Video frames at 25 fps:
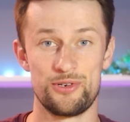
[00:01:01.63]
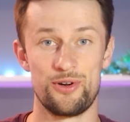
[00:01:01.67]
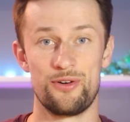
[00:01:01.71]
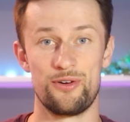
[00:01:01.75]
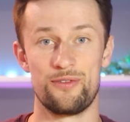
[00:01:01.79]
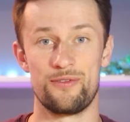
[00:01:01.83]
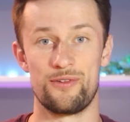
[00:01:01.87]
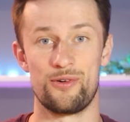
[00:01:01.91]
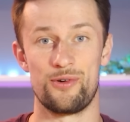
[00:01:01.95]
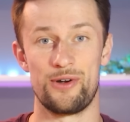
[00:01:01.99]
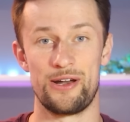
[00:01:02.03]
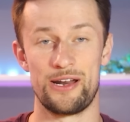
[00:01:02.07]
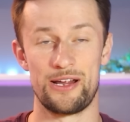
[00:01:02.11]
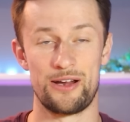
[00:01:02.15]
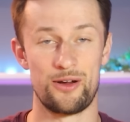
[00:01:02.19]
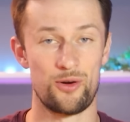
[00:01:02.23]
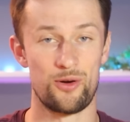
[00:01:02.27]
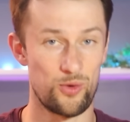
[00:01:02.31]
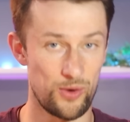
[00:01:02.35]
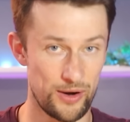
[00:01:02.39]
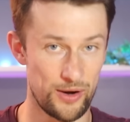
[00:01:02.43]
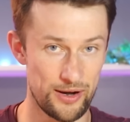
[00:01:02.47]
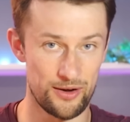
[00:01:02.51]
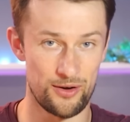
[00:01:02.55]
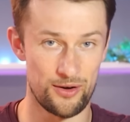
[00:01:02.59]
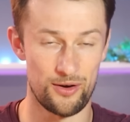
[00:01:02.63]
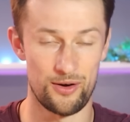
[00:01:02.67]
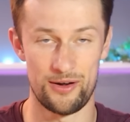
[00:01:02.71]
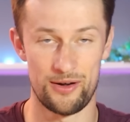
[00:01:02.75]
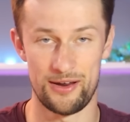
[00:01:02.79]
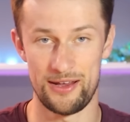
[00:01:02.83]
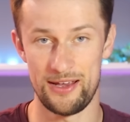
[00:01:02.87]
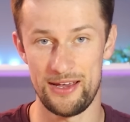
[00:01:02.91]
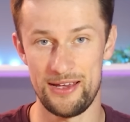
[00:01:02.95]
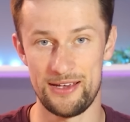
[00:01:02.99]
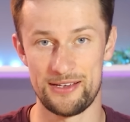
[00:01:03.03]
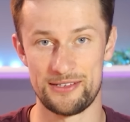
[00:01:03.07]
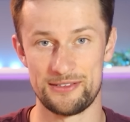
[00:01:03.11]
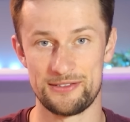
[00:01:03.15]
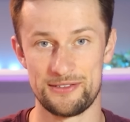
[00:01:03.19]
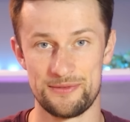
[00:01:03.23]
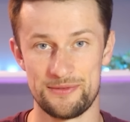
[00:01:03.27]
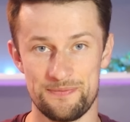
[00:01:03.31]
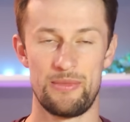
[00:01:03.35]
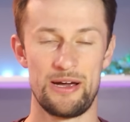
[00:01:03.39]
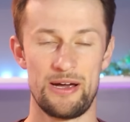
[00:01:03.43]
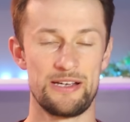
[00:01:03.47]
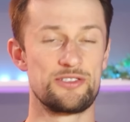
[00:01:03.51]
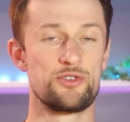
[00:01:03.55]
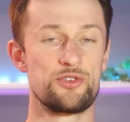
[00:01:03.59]
overrated credit card is.
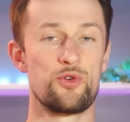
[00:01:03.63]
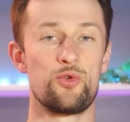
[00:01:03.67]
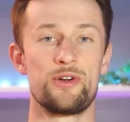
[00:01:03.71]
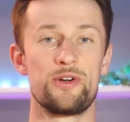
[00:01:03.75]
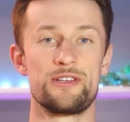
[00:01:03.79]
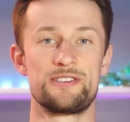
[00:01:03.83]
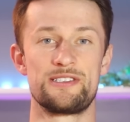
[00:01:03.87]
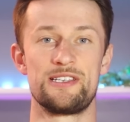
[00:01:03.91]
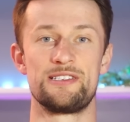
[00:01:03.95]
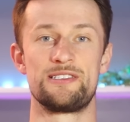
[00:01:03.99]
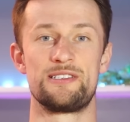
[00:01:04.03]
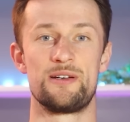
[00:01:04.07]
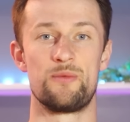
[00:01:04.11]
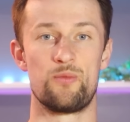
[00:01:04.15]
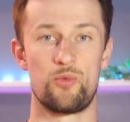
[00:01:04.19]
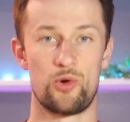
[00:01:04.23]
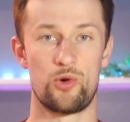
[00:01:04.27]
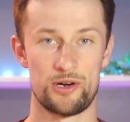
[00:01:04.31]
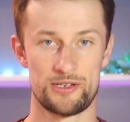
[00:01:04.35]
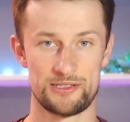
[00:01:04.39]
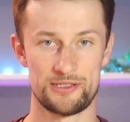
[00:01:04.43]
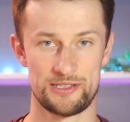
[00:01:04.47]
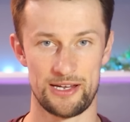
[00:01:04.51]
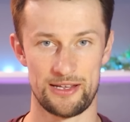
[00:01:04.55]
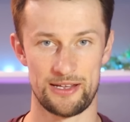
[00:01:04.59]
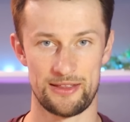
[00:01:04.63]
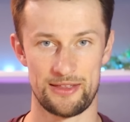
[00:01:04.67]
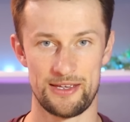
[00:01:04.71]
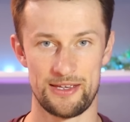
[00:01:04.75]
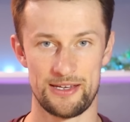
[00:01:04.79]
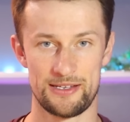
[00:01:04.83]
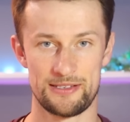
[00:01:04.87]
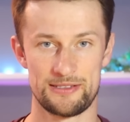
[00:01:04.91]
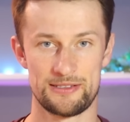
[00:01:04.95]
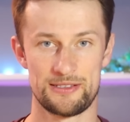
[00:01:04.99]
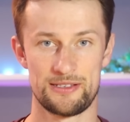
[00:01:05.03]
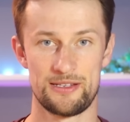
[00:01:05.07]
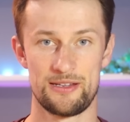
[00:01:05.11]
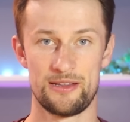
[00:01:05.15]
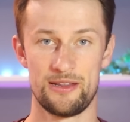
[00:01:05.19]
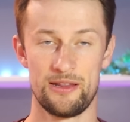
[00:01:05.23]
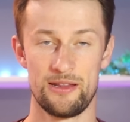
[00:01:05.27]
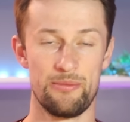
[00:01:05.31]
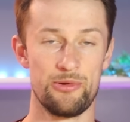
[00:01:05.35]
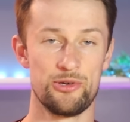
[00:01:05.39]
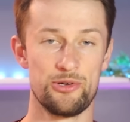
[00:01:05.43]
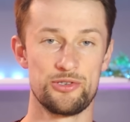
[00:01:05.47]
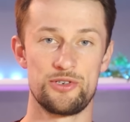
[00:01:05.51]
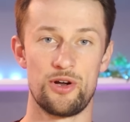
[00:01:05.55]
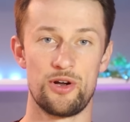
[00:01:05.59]
My scoring system works like this. The
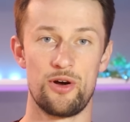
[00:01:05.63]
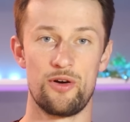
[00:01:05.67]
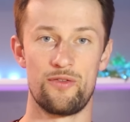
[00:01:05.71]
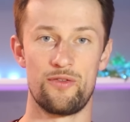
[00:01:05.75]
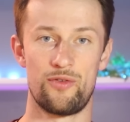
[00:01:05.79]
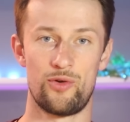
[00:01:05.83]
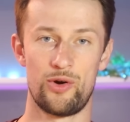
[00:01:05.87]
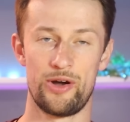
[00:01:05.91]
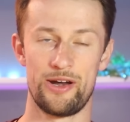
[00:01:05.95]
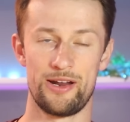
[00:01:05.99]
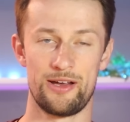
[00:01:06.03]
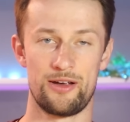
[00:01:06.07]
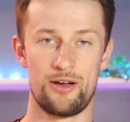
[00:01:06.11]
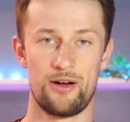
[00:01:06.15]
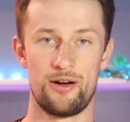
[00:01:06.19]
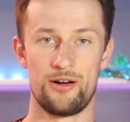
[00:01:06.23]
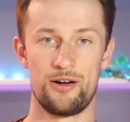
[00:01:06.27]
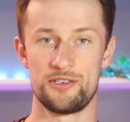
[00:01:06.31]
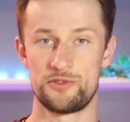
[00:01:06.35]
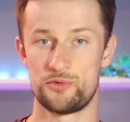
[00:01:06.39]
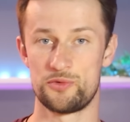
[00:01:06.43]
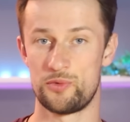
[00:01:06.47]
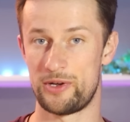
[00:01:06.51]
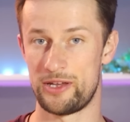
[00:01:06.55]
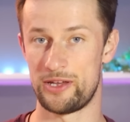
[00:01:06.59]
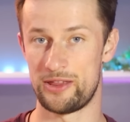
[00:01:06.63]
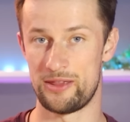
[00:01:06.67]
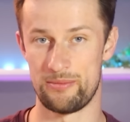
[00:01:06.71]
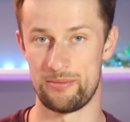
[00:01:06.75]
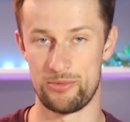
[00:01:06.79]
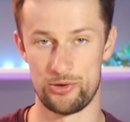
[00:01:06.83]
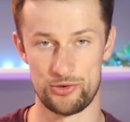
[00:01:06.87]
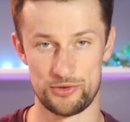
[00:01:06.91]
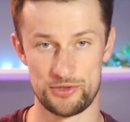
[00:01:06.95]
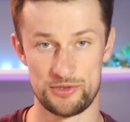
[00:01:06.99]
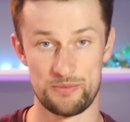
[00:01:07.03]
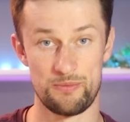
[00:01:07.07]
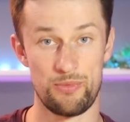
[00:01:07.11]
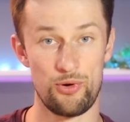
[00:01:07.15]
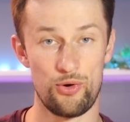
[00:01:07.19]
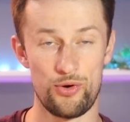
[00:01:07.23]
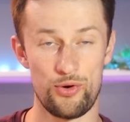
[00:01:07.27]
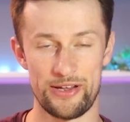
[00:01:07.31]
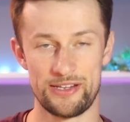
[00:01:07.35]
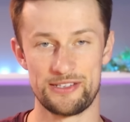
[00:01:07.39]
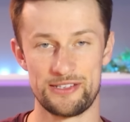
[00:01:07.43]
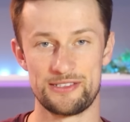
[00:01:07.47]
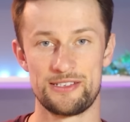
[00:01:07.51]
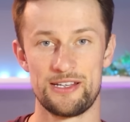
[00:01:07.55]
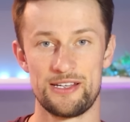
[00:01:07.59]
most overrated cards will get the most
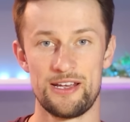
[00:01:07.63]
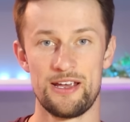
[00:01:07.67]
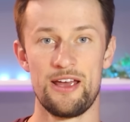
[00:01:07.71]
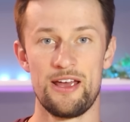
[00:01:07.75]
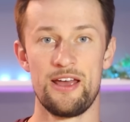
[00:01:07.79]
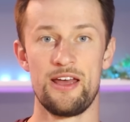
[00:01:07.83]
points.